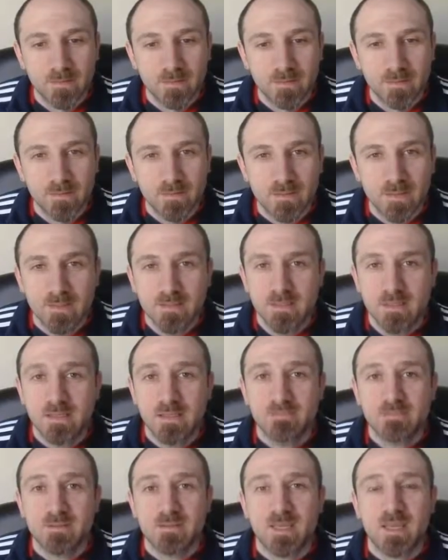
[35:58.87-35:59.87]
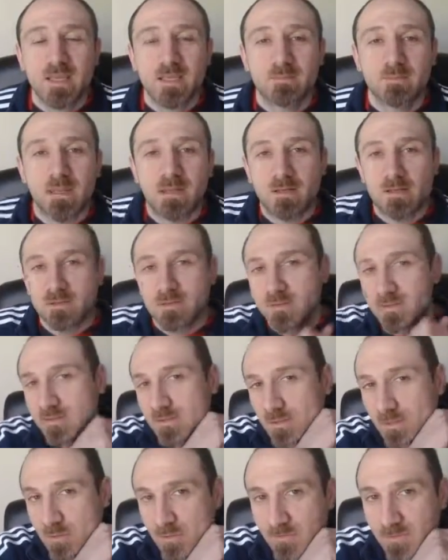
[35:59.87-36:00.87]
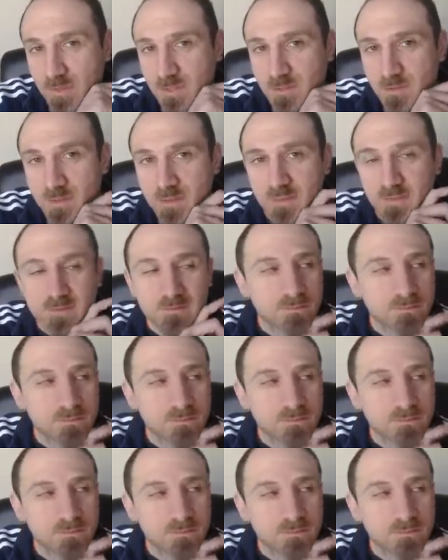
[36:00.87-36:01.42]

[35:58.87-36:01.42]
See, it didn't even take him that long to do V trigger.